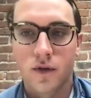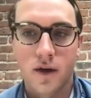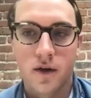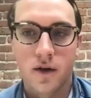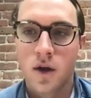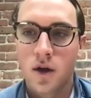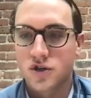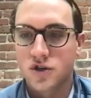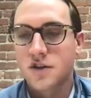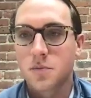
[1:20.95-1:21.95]
And then
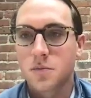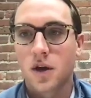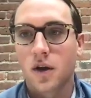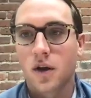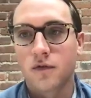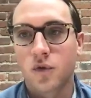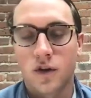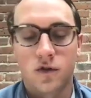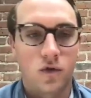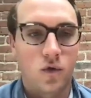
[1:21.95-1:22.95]
just at the beginning of
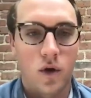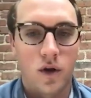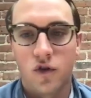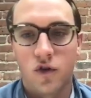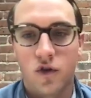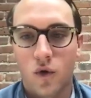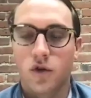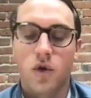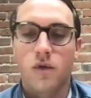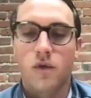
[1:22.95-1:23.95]
2022,
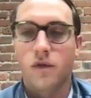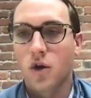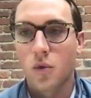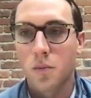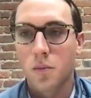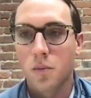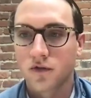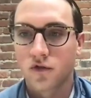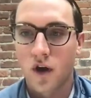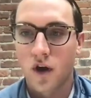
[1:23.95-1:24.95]
I took over our
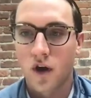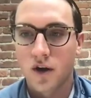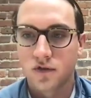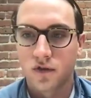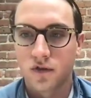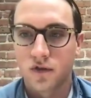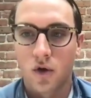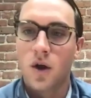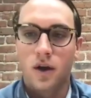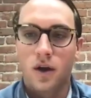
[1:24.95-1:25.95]
go-to-market strategy.
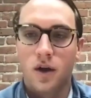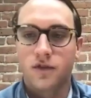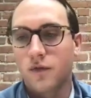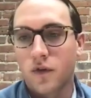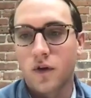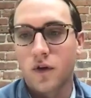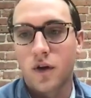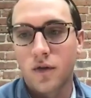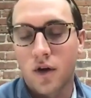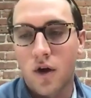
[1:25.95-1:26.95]
So excited for
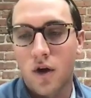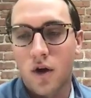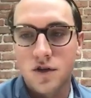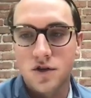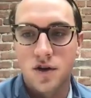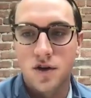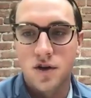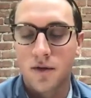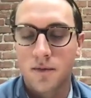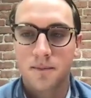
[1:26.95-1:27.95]
the conversation
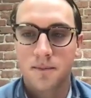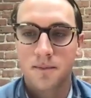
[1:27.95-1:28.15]
today.